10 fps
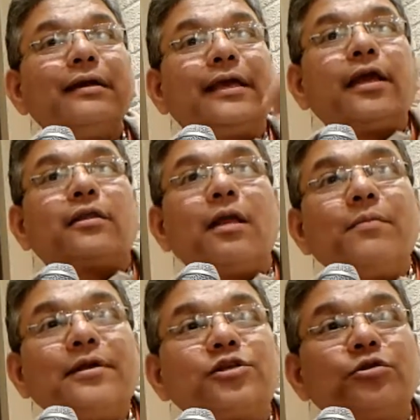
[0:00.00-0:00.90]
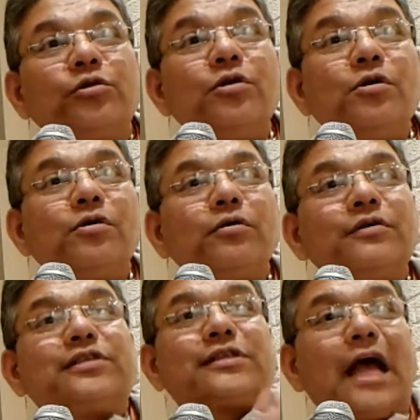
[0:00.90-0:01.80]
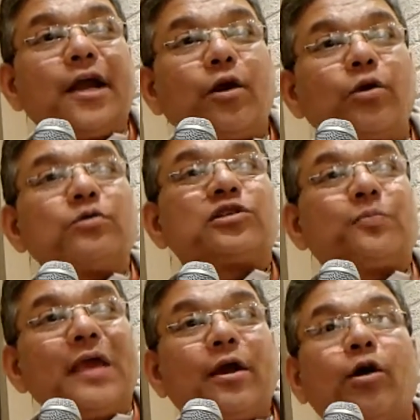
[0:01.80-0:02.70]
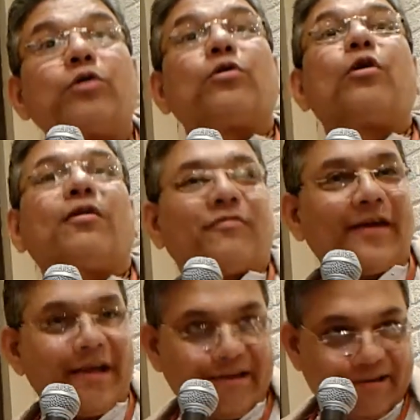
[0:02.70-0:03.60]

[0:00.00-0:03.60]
Kirtan means to recite or to speak or to glorify.